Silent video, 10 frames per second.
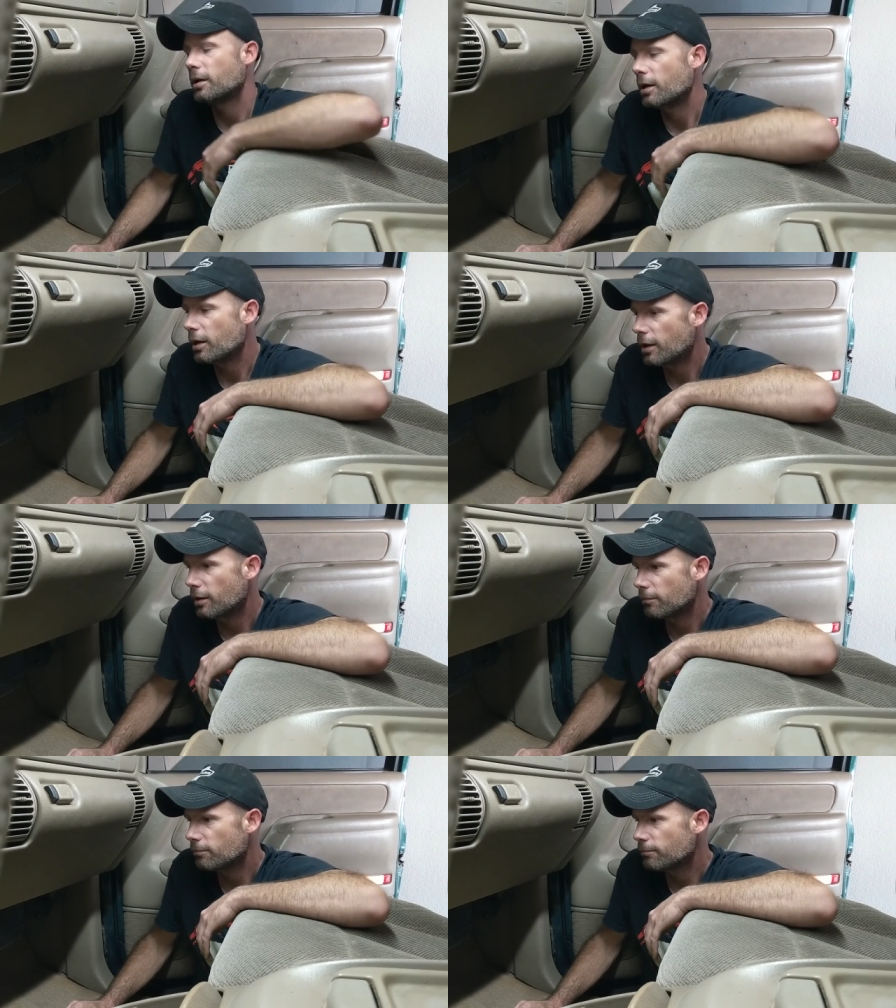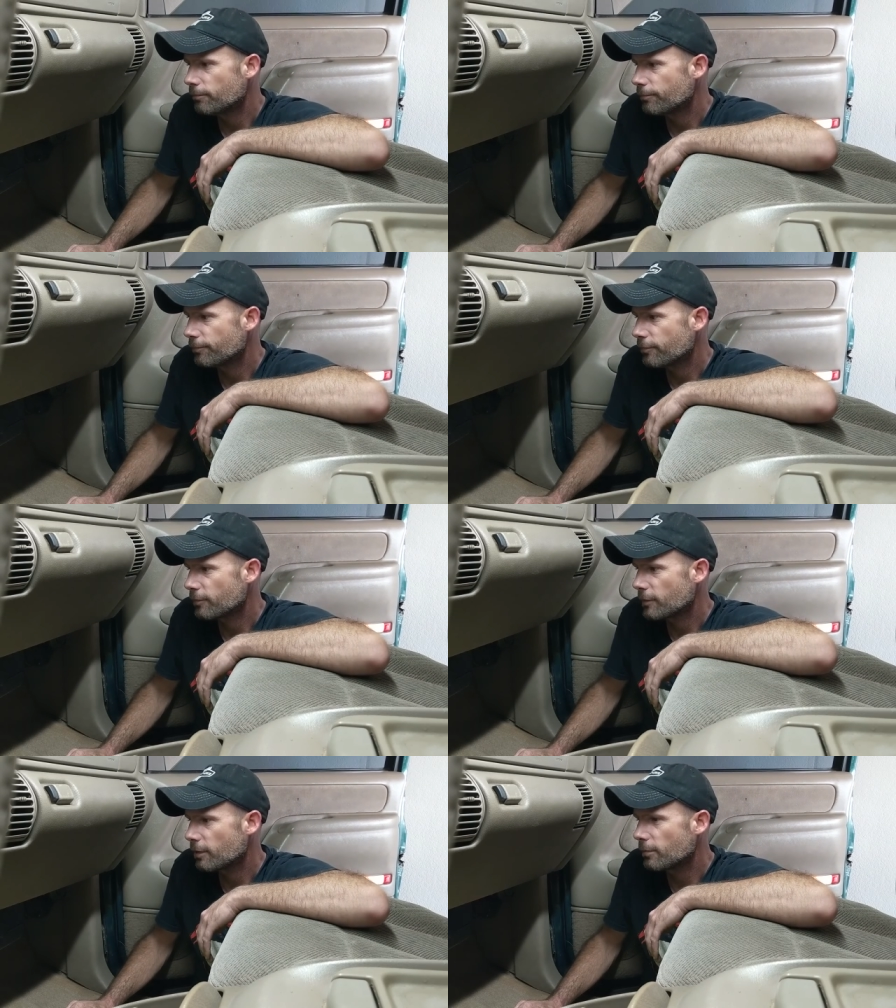Um,
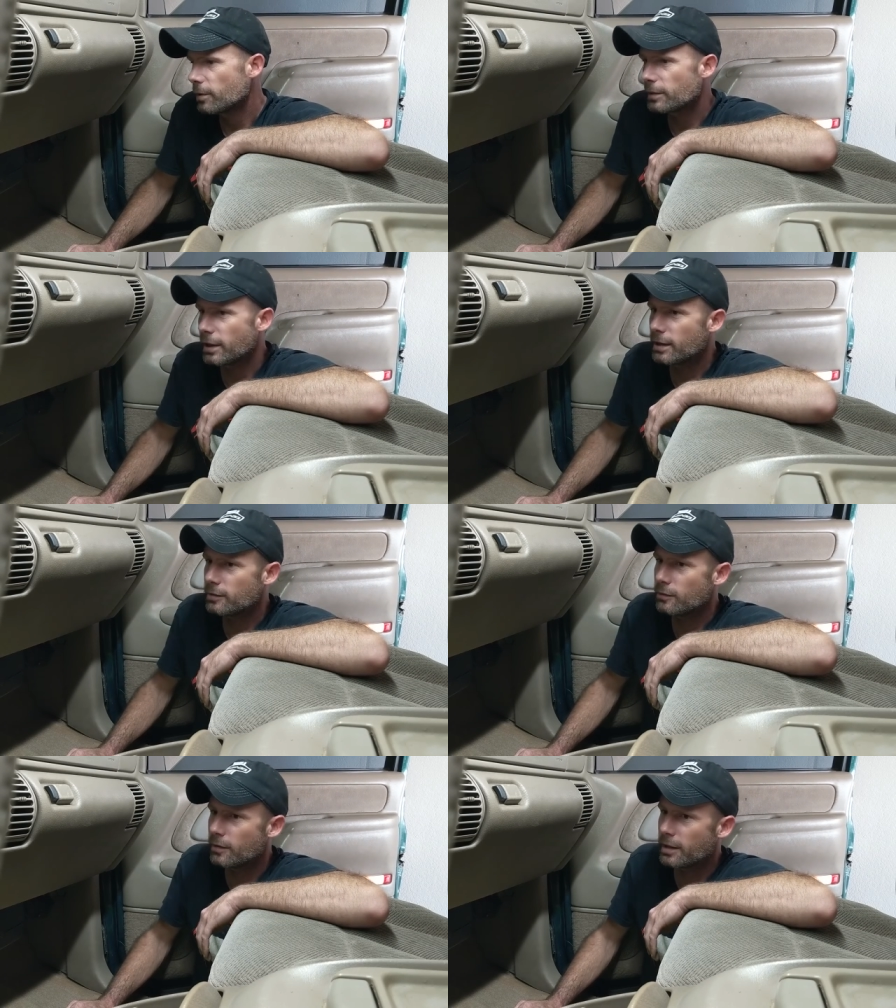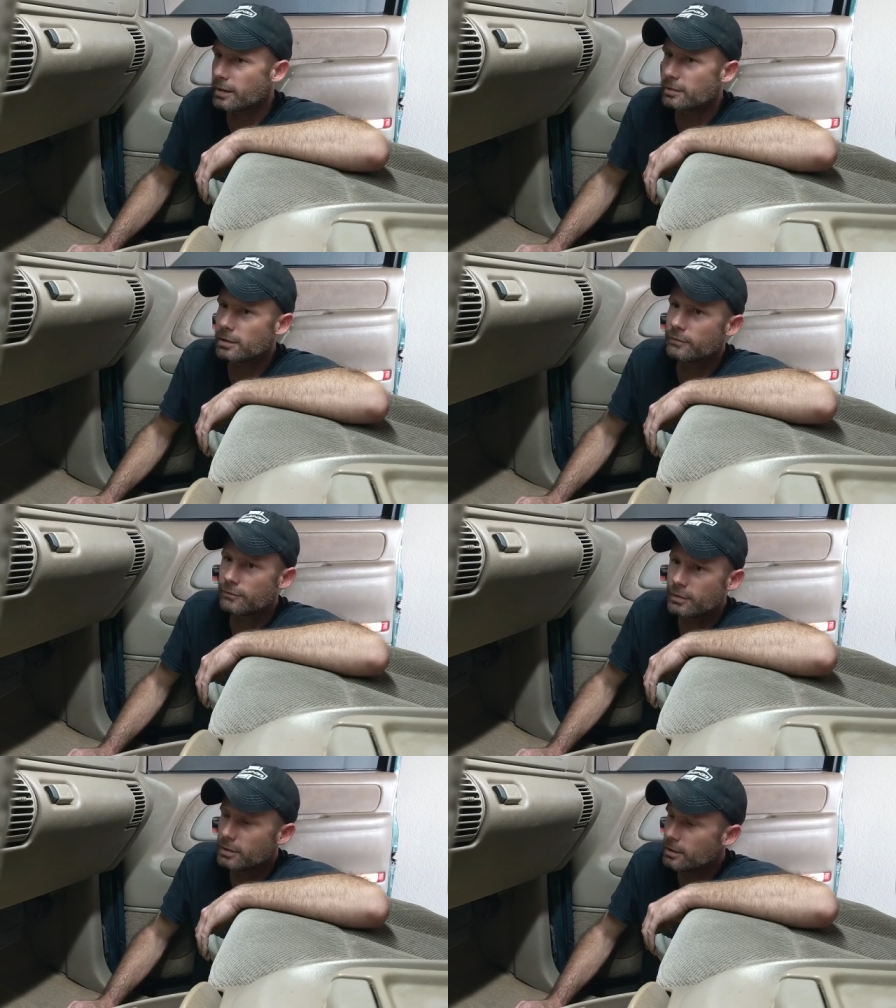but we can do that if,
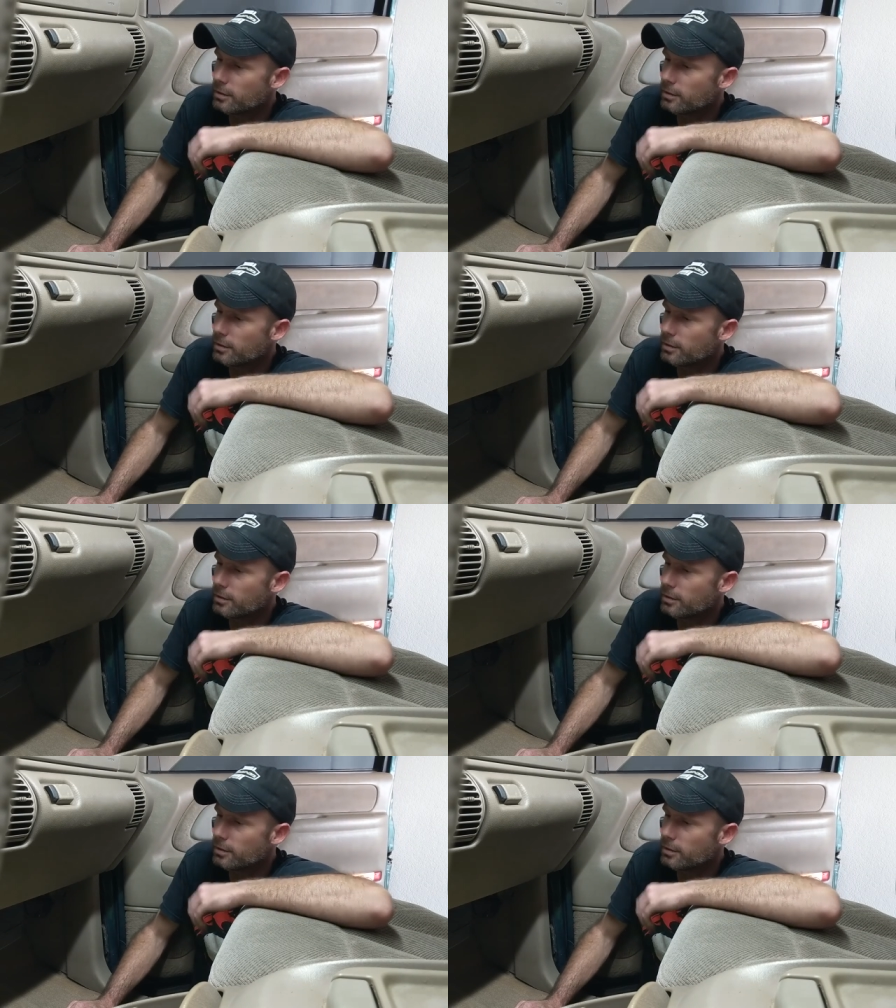you